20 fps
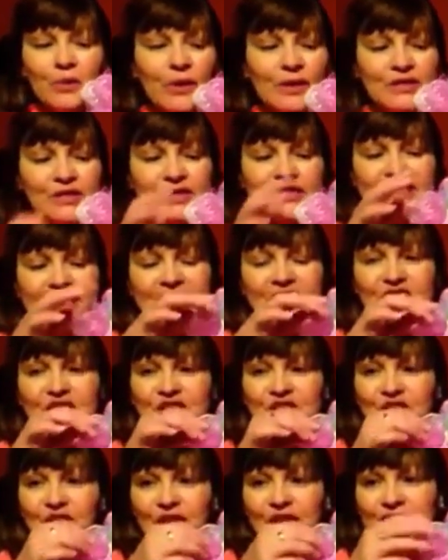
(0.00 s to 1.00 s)
when she said she
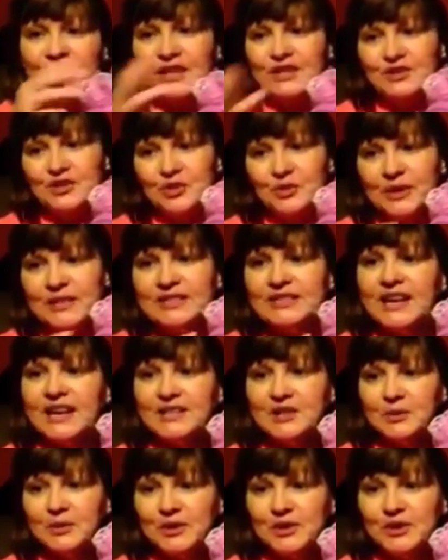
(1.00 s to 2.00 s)
saw the Easter wreath, and
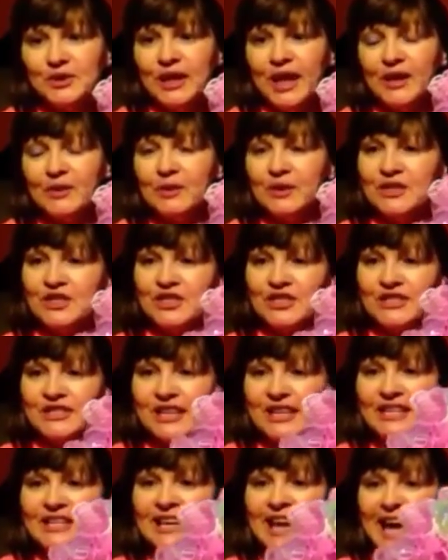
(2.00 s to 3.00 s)
I said, would you like one? She
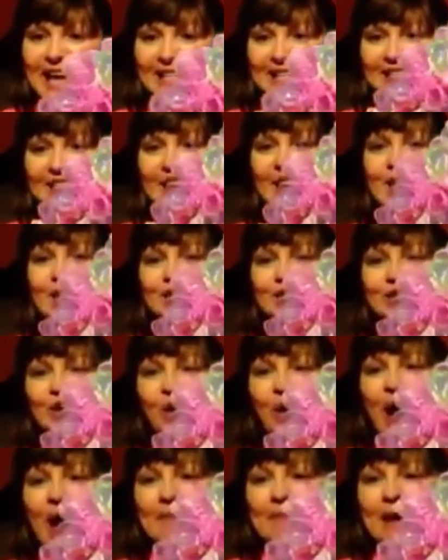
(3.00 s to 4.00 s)
said yes.
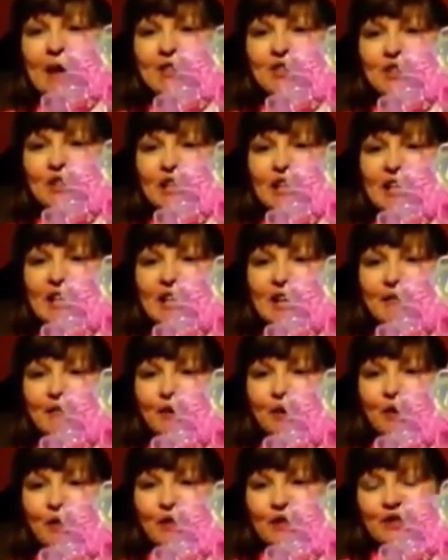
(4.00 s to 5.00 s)
So I'm actually going to give
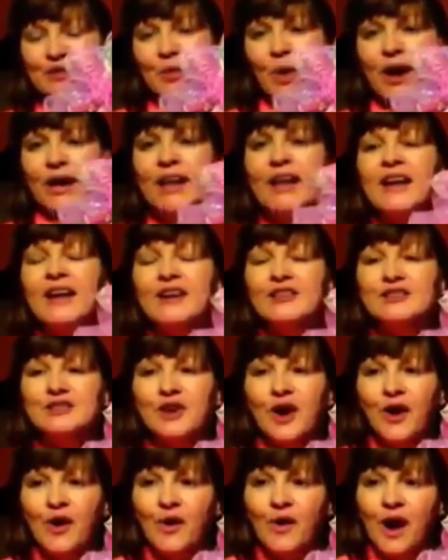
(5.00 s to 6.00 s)
her this one.
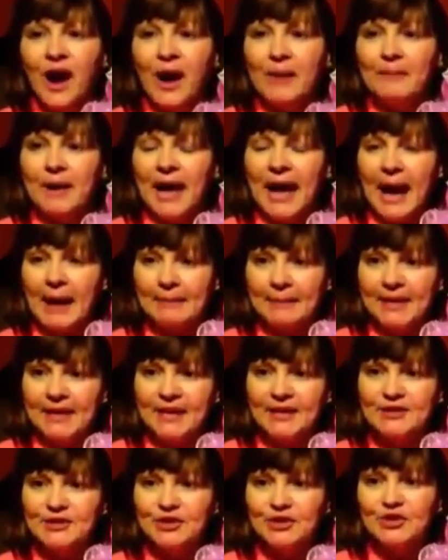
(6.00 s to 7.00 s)
So happy
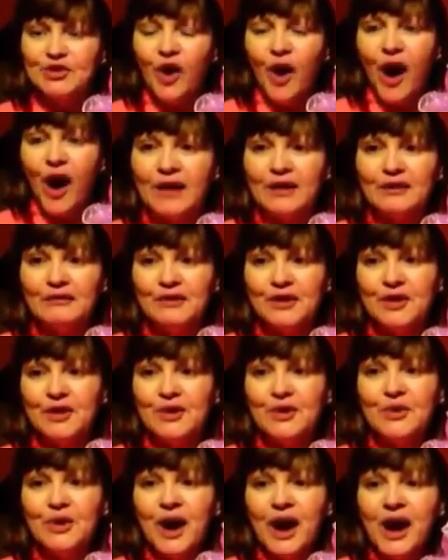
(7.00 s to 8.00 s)
Easter all of
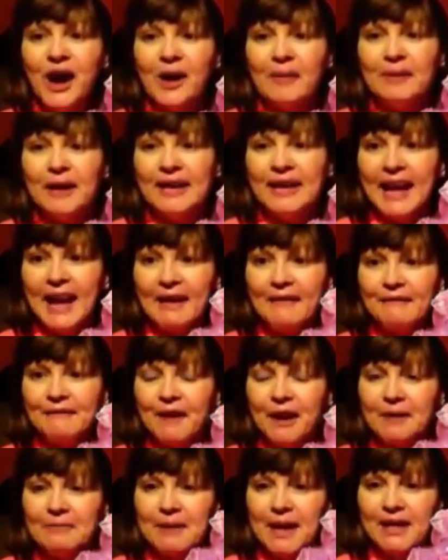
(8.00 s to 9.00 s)
you, and have
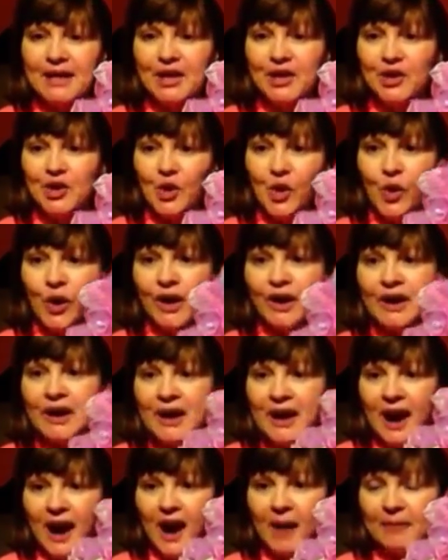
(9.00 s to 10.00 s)
fun making your
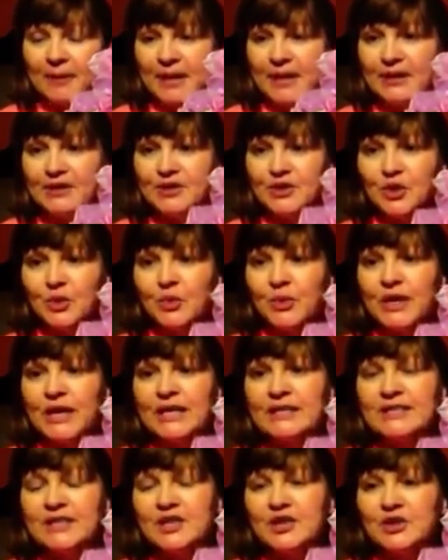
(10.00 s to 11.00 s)
Easter
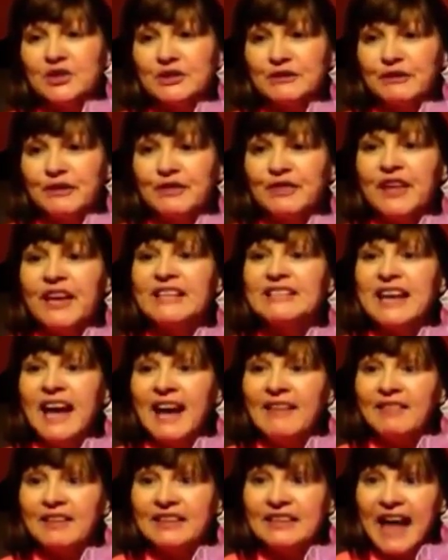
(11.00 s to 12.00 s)
wreaths and your different things. I
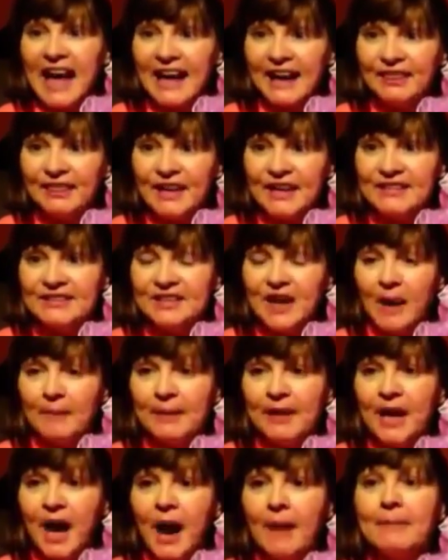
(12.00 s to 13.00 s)
have a lot of things
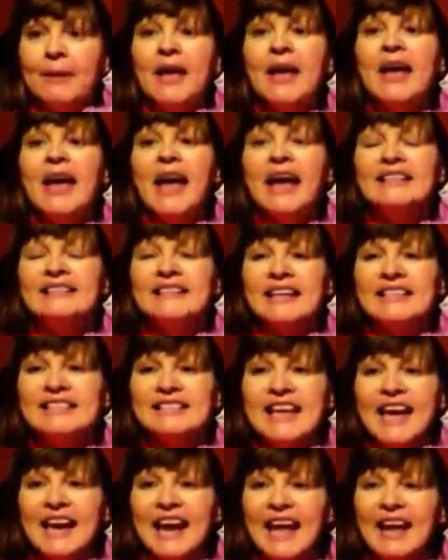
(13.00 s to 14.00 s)
coming up. As I
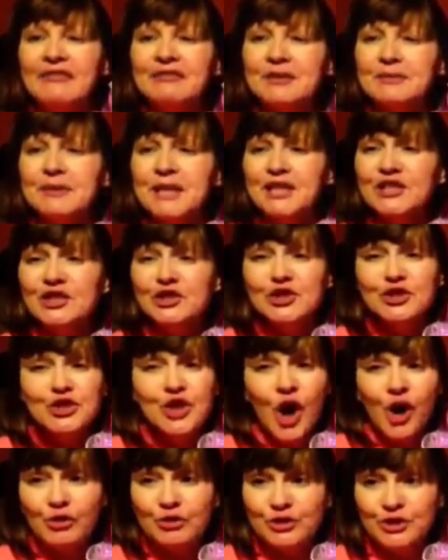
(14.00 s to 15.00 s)
said, I have something
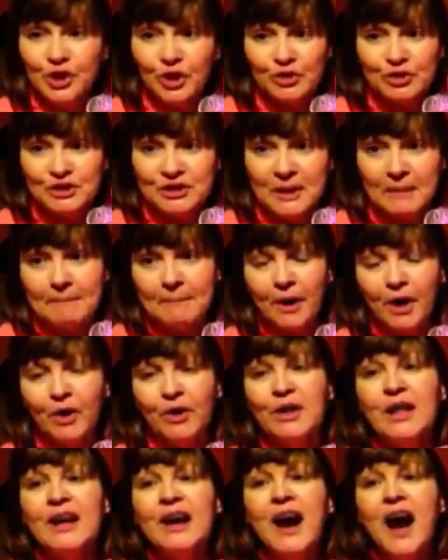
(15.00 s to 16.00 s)
so
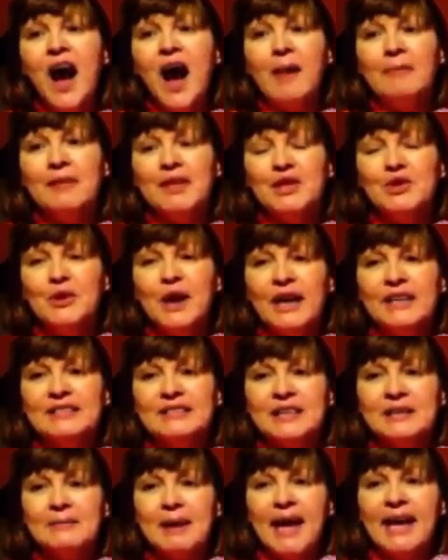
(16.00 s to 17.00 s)
simple that you
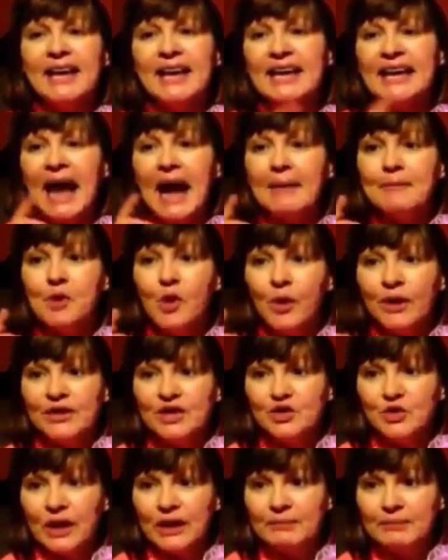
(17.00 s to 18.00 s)
guys can make, and I'm going
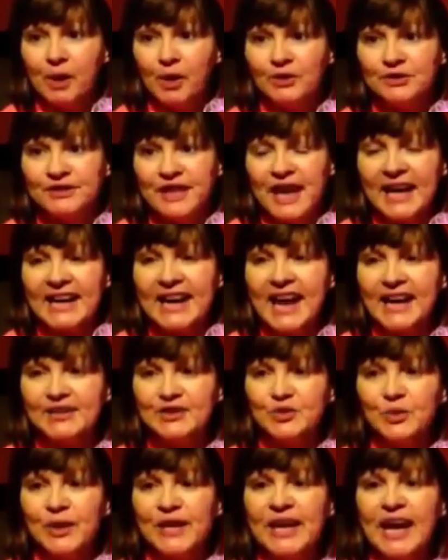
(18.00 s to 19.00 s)
to try to post that
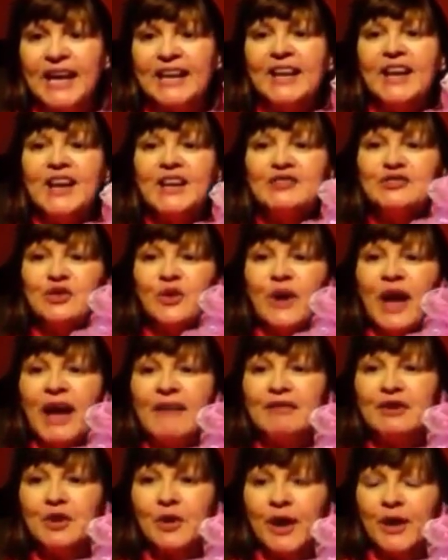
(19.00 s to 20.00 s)
next weekend. So
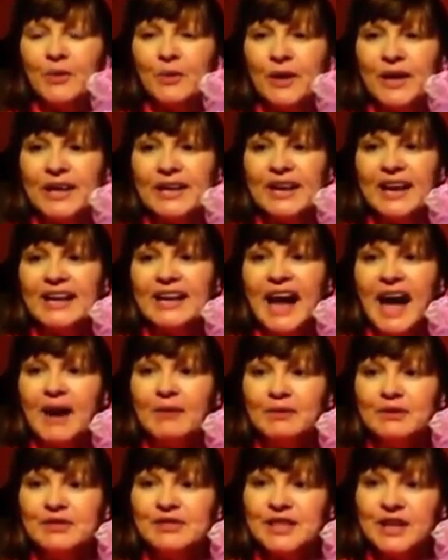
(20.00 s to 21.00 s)
have a great week, and I
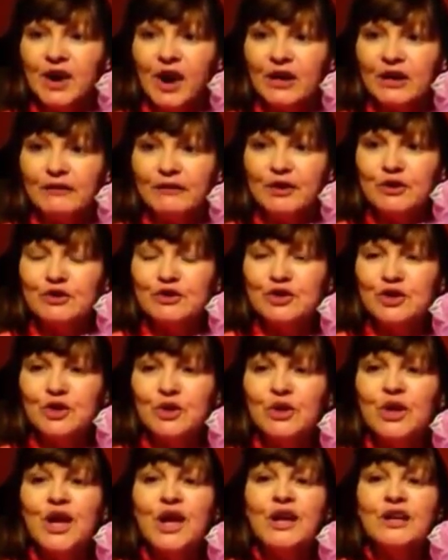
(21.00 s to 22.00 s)
will see all of you
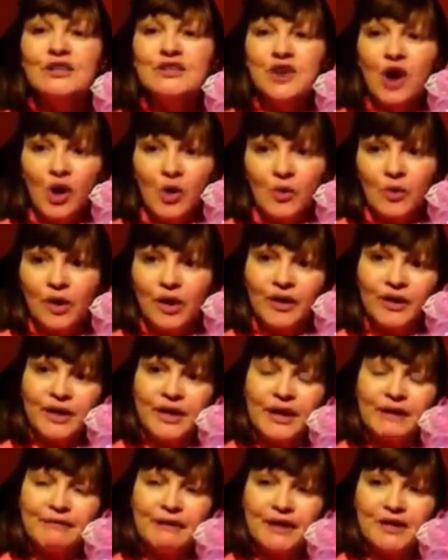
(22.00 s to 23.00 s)
soon. Don't
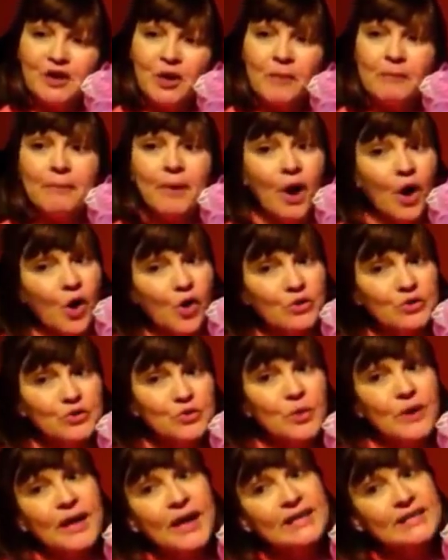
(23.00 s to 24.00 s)
worry if I don't
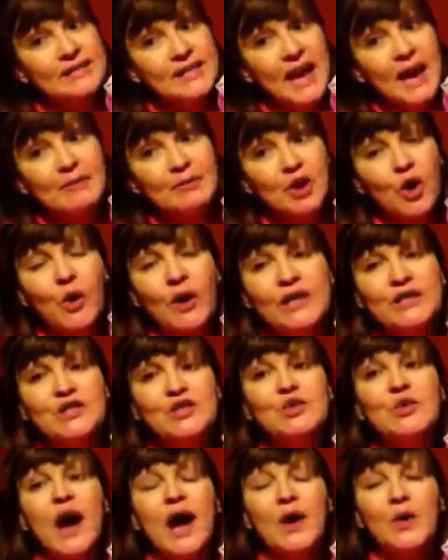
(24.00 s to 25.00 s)
post when I say I'm going
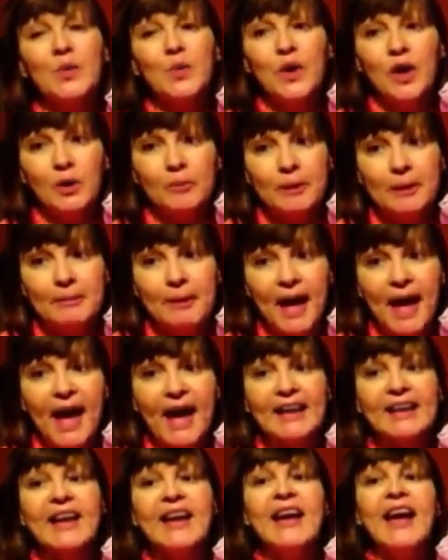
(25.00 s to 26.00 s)
to. I will be
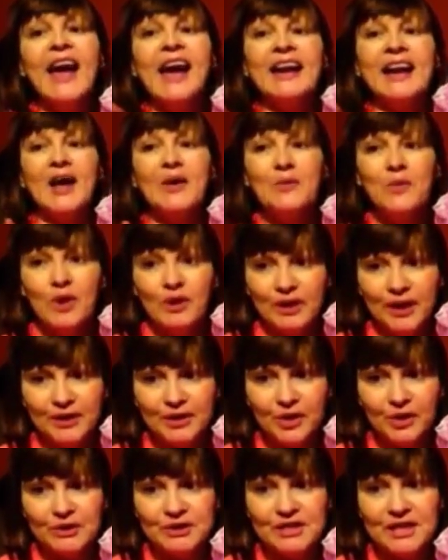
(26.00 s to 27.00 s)
back, and I will
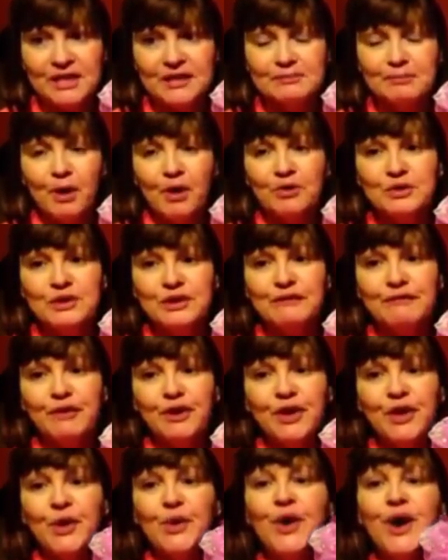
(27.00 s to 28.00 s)
get those things posted
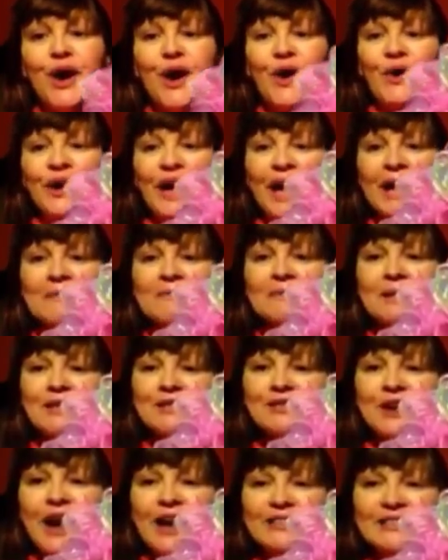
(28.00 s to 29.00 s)
for you. Okay?
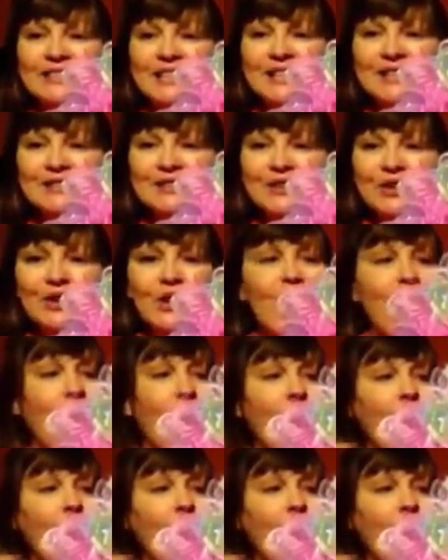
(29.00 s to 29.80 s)
So I'll see you soon.